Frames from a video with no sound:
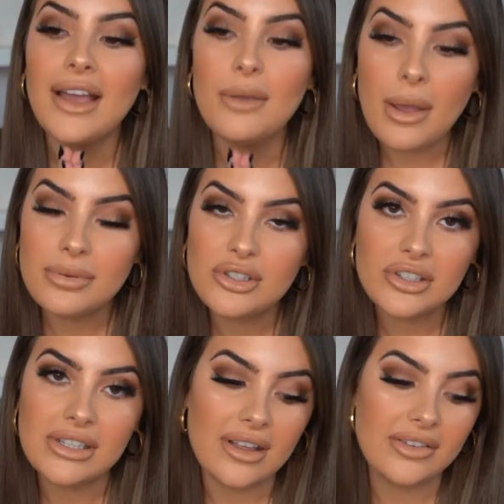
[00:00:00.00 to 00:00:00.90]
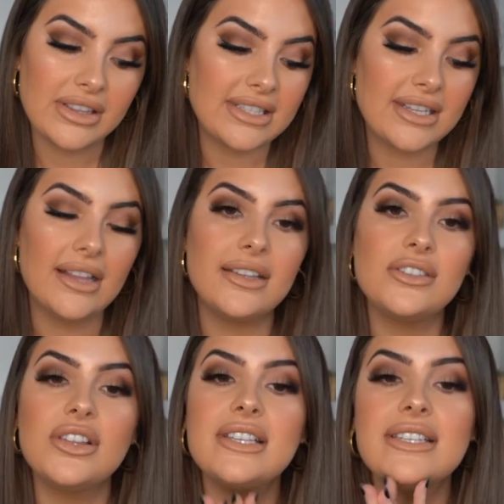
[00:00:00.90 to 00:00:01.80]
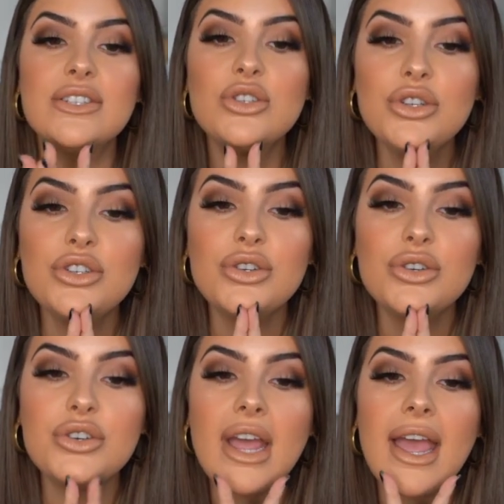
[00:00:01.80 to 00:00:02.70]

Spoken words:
I'm absolutely loving this color. So this is Nude 2